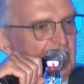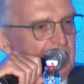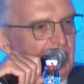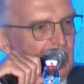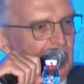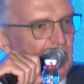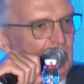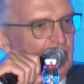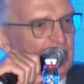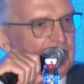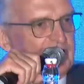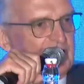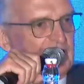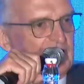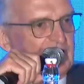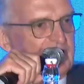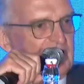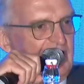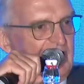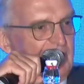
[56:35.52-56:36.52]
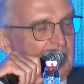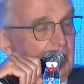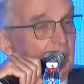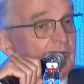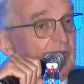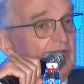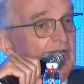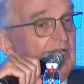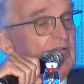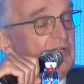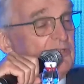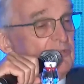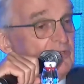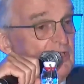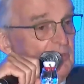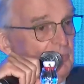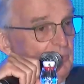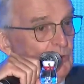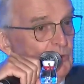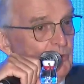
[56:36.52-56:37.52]
brought to the table, to
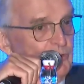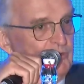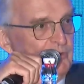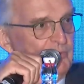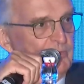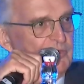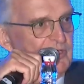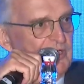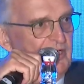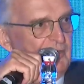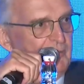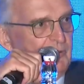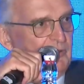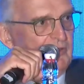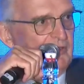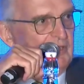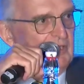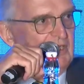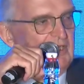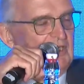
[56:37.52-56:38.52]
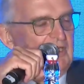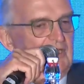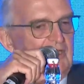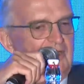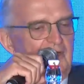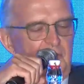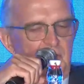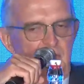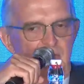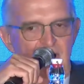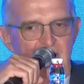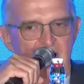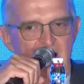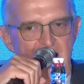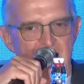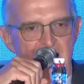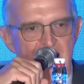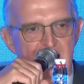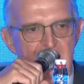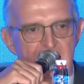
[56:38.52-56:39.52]
the boardroom table,
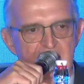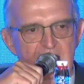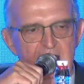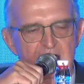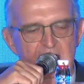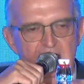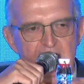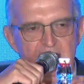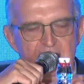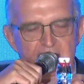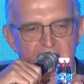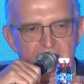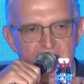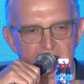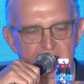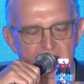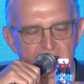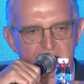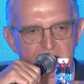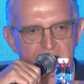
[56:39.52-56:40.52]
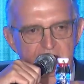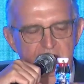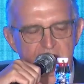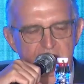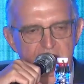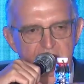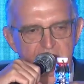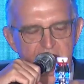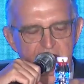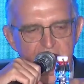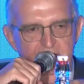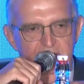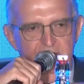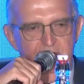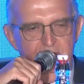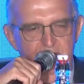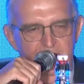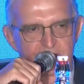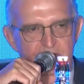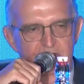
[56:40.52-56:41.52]
by these
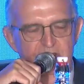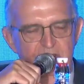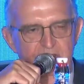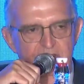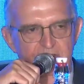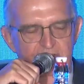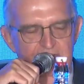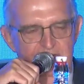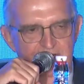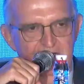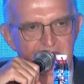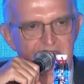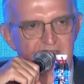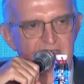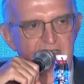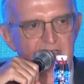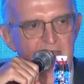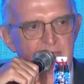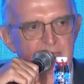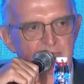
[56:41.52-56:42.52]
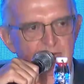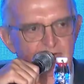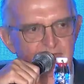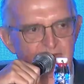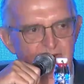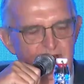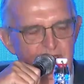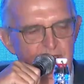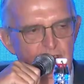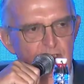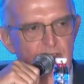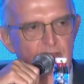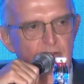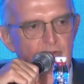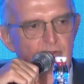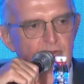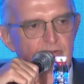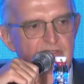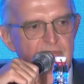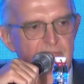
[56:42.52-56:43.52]
much younger
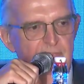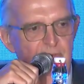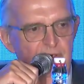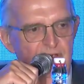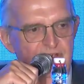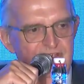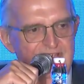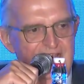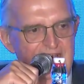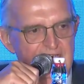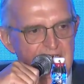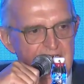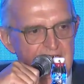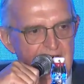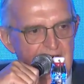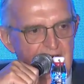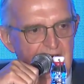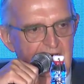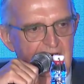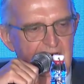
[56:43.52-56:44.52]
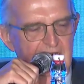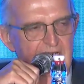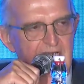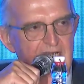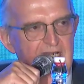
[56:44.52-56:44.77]
professionals presenting